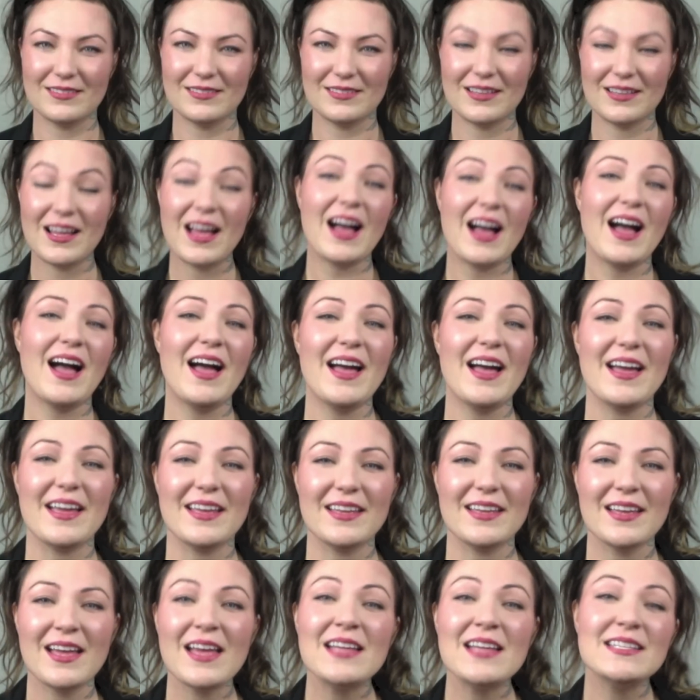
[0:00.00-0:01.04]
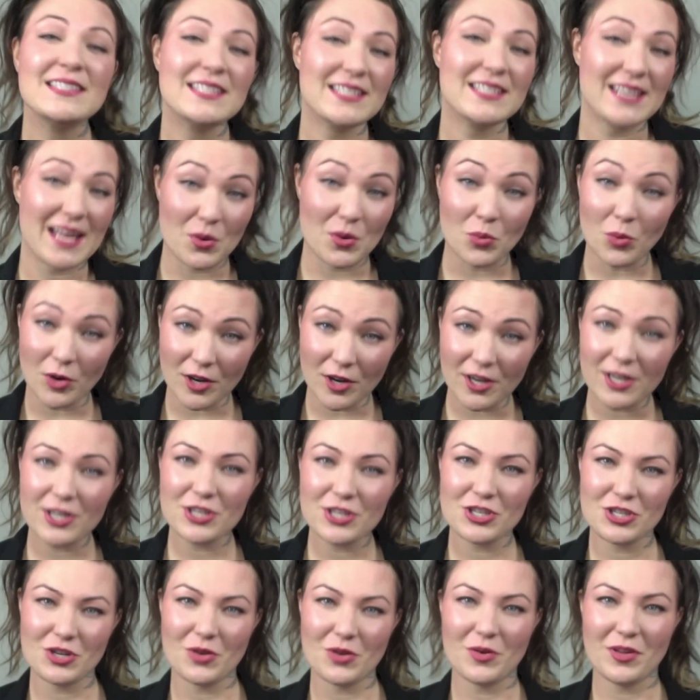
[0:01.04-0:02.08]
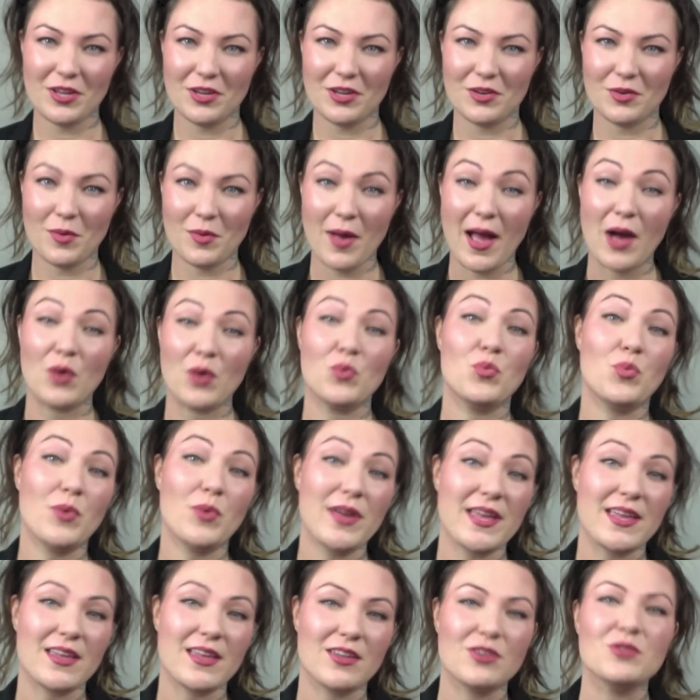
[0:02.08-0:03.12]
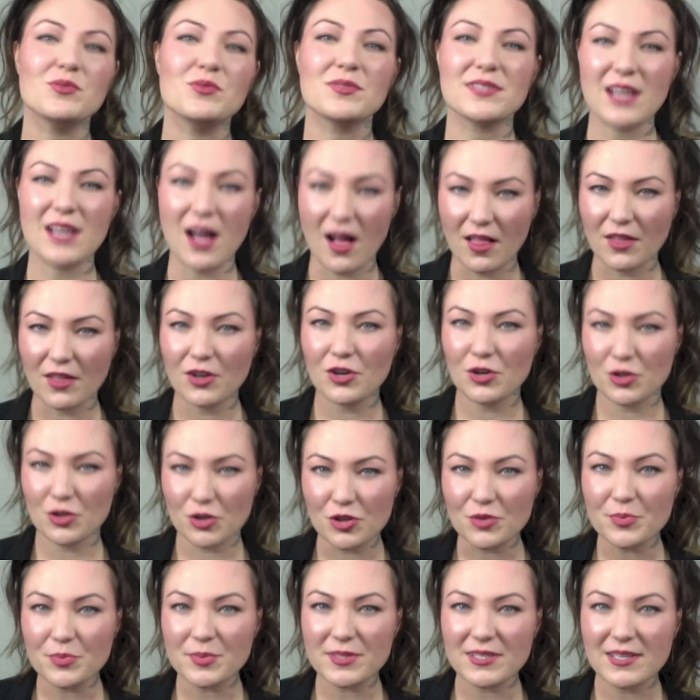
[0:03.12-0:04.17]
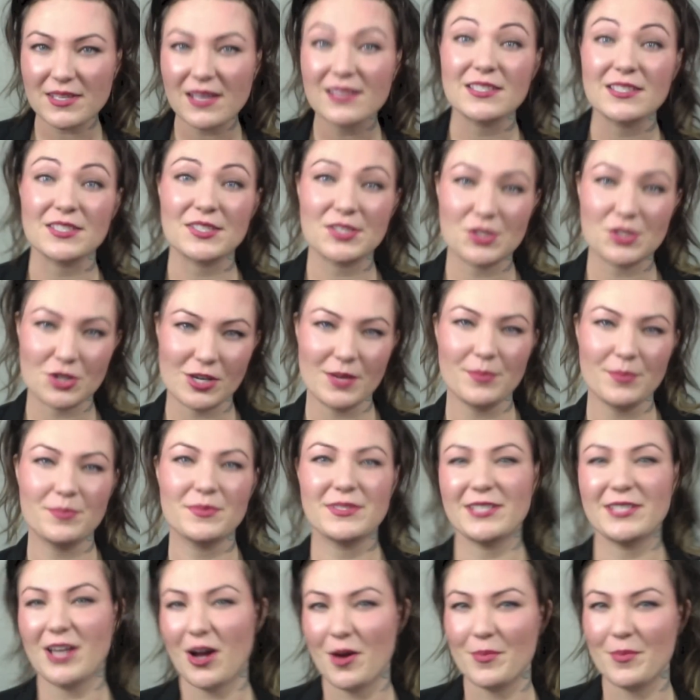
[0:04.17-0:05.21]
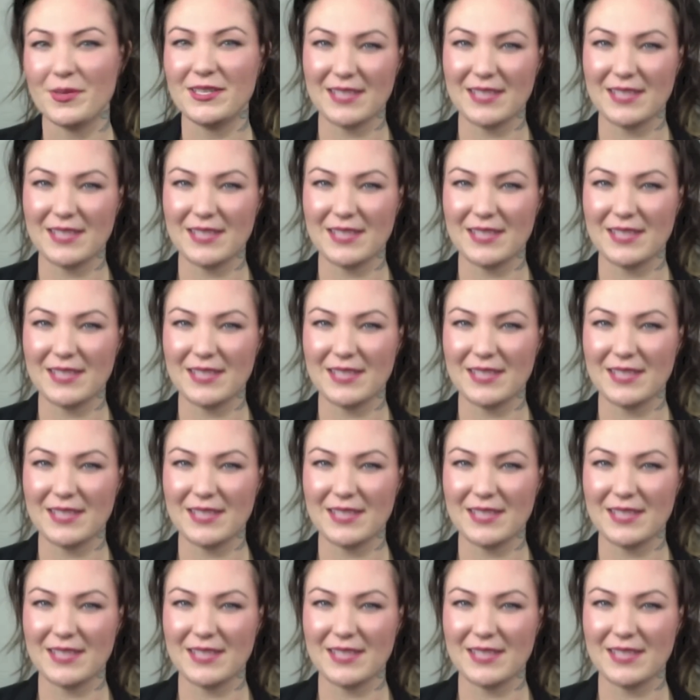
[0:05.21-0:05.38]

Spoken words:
Hi, today we're going to show you how we use color oops to strip Tommy's